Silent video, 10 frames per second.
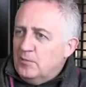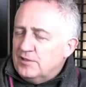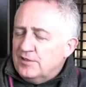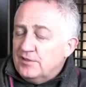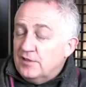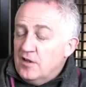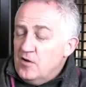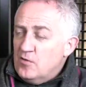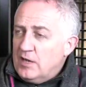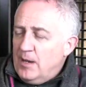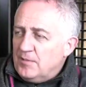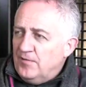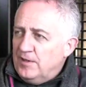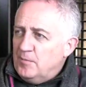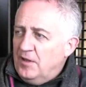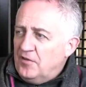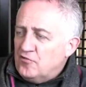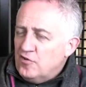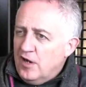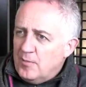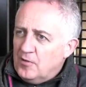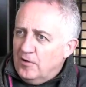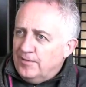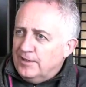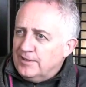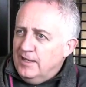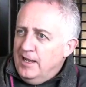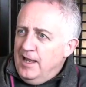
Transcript: I was so captivated by the drama of it